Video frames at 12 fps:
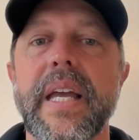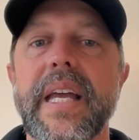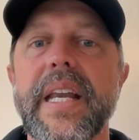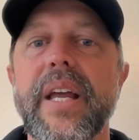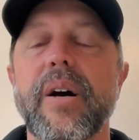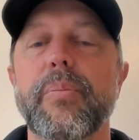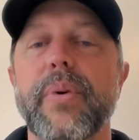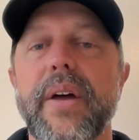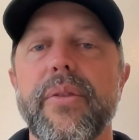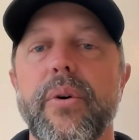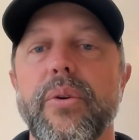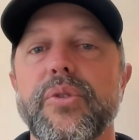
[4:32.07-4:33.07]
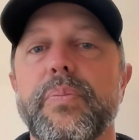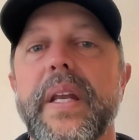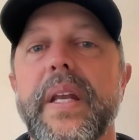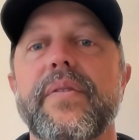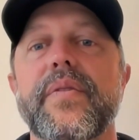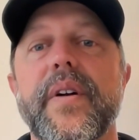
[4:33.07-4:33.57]
Inhale breath holds
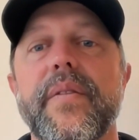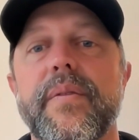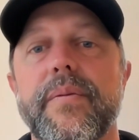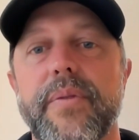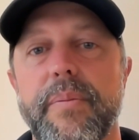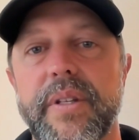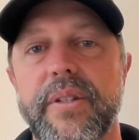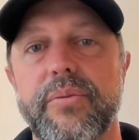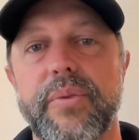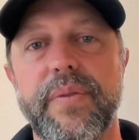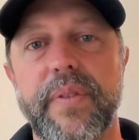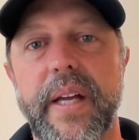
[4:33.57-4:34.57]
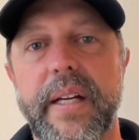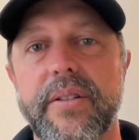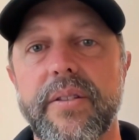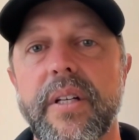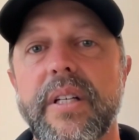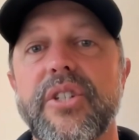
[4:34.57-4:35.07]
benefit from this
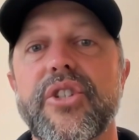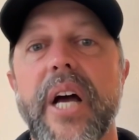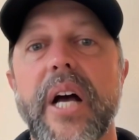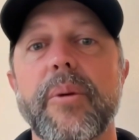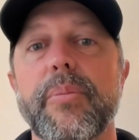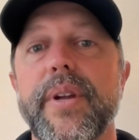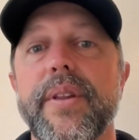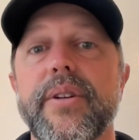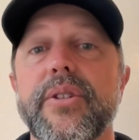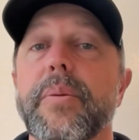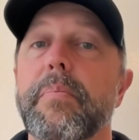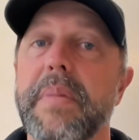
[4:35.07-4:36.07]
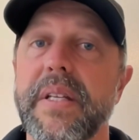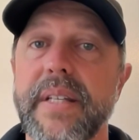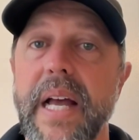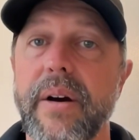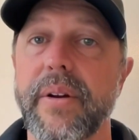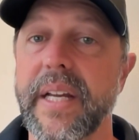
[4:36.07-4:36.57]
reflex. Shallow breathers miss
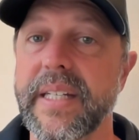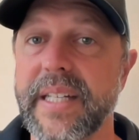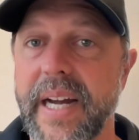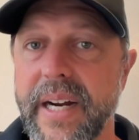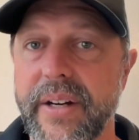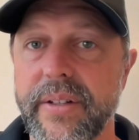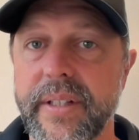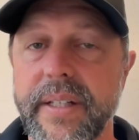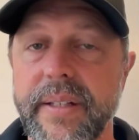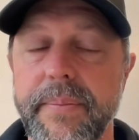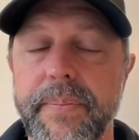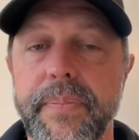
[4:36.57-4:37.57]
out entirely.